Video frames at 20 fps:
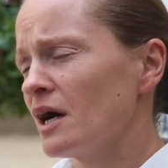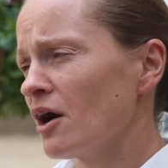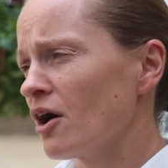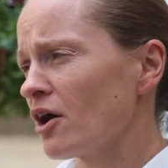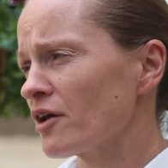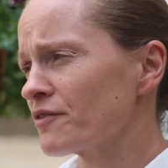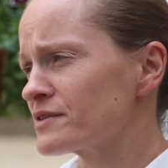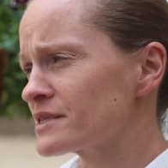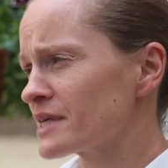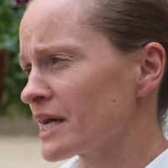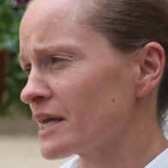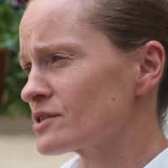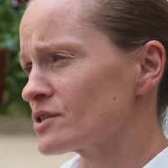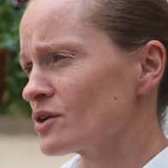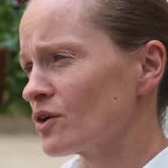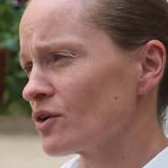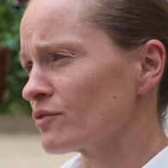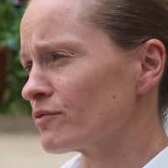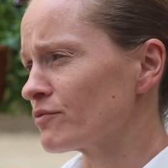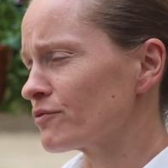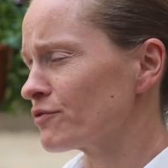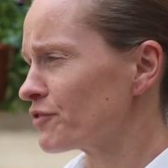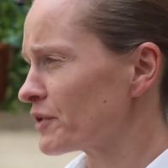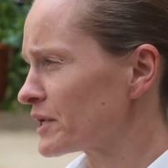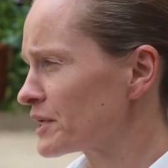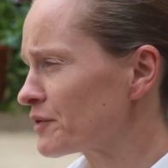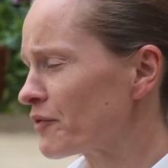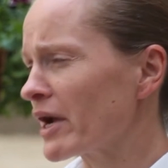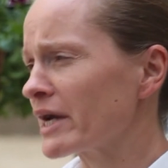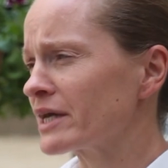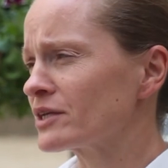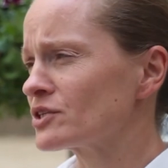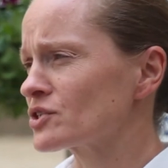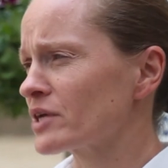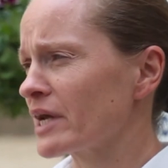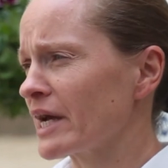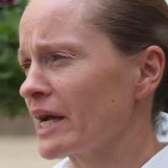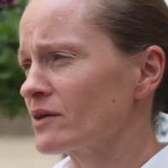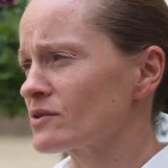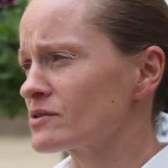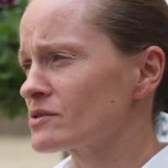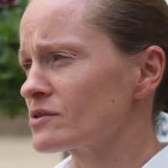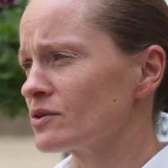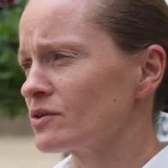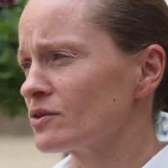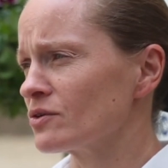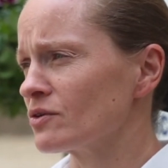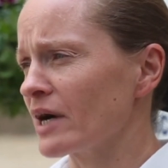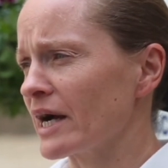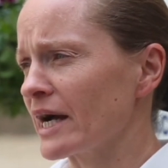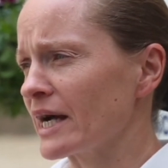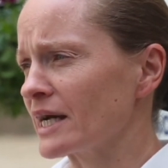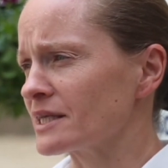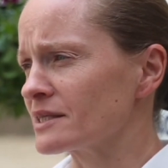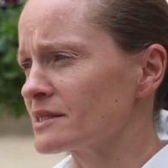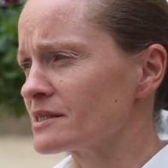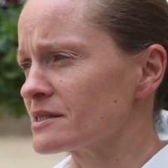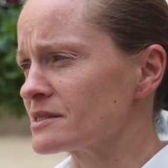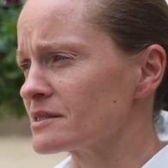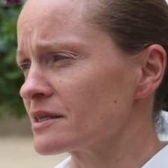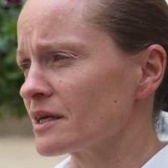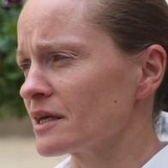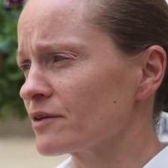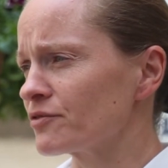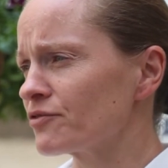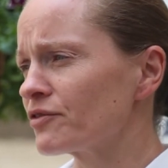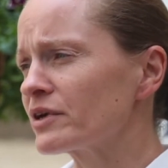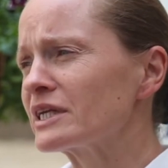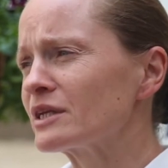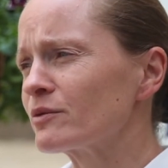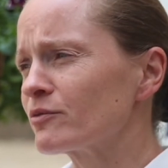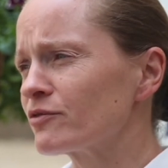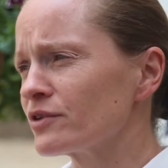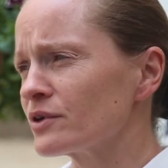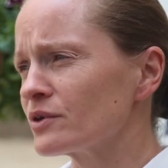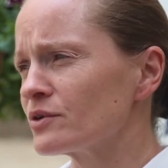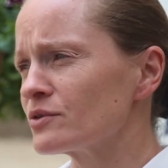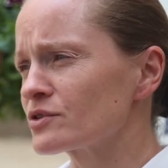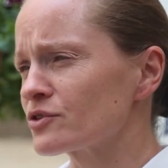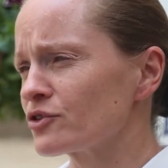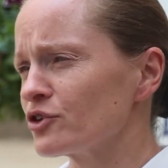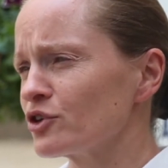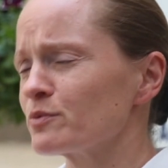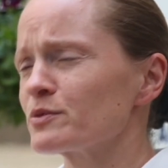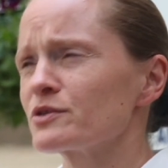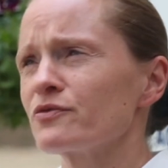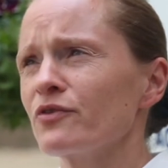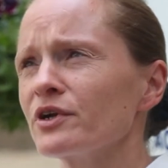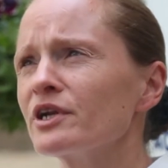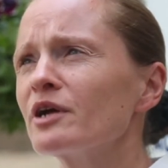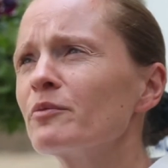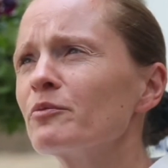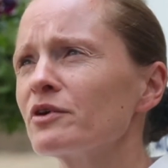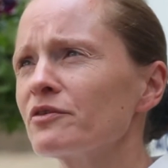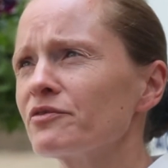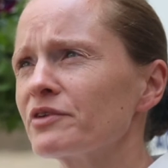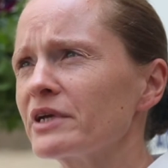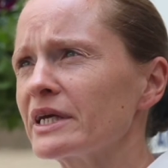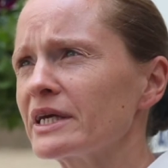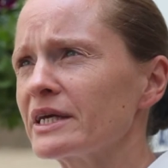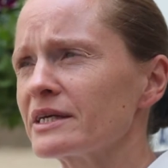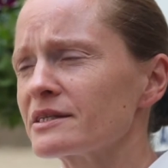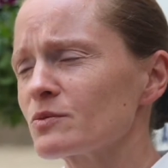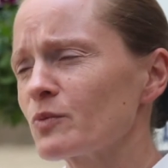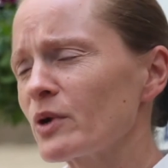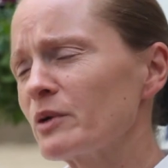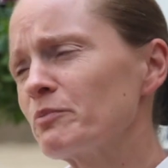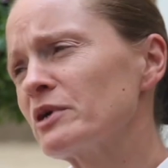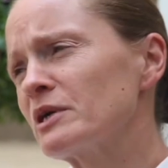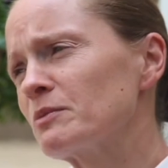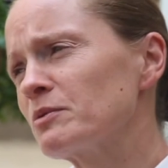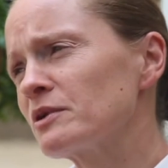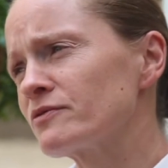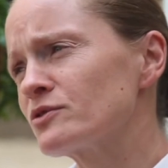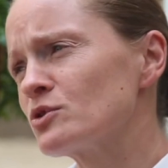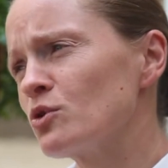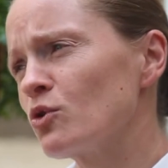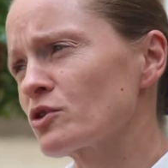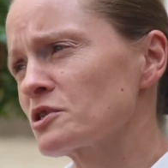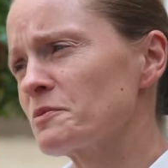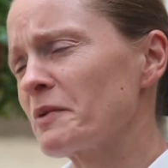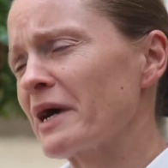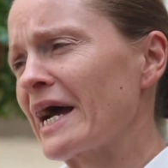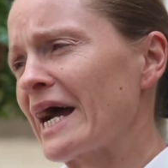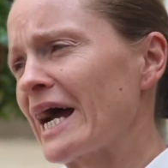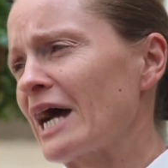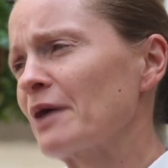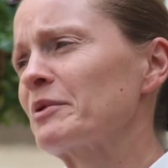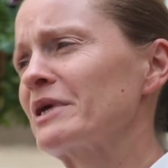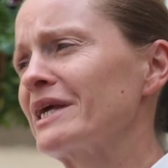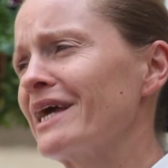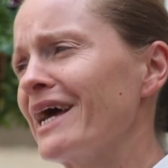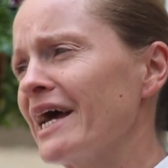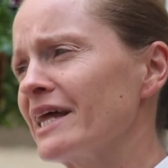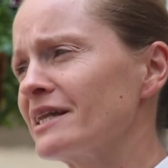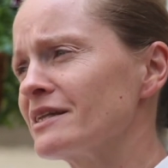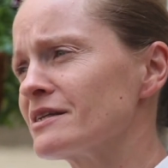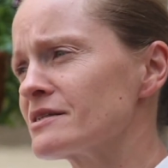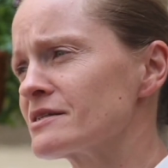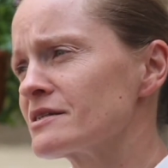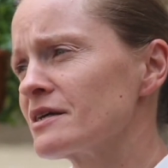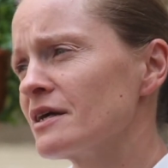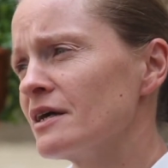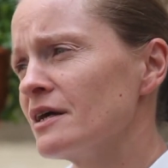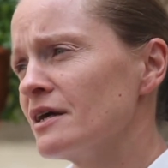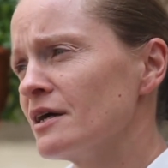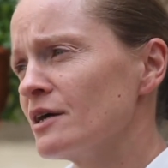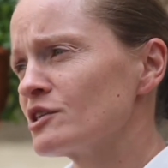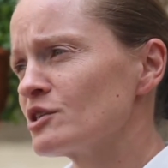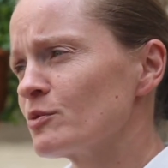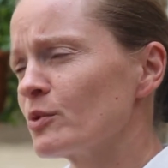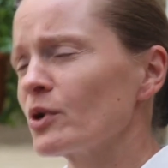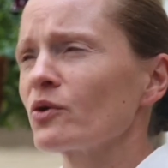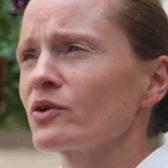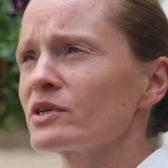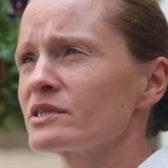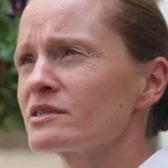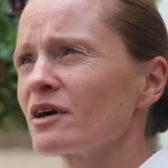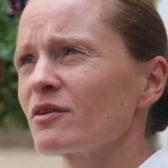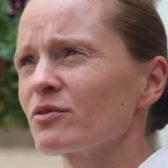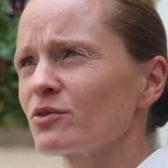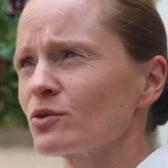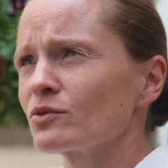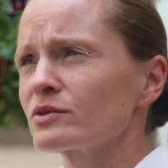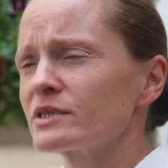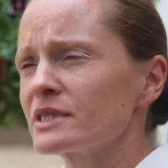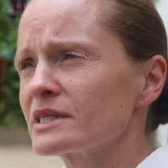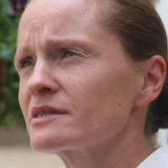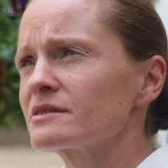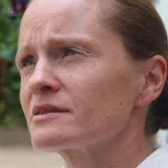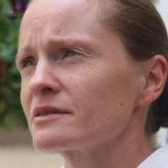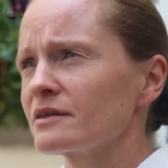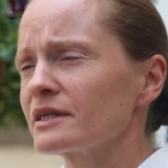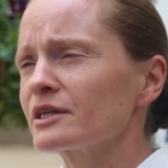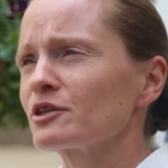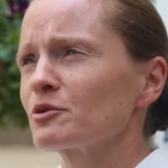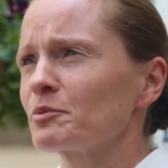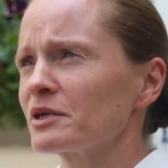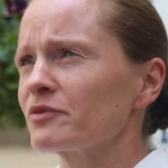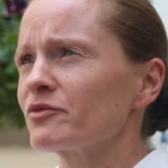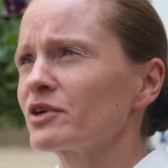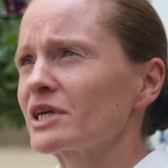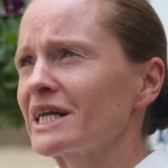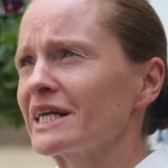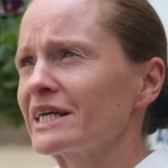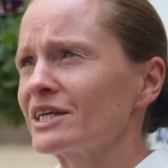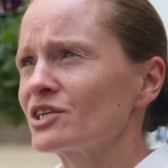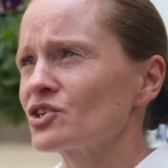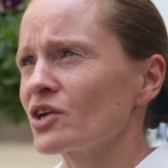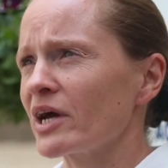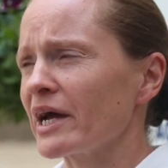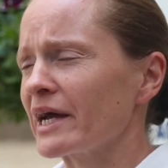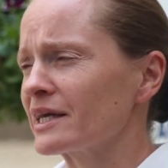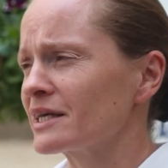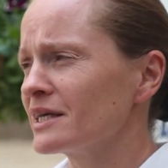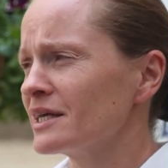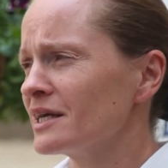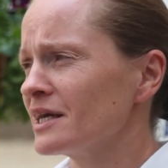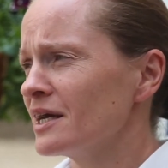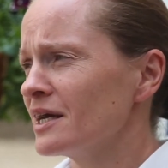I've sat on Free Range Council and Freedom Foods groups for a number of years, and when people have talked about happy hens, to be honest, I've thought it's a little bit of a cliche,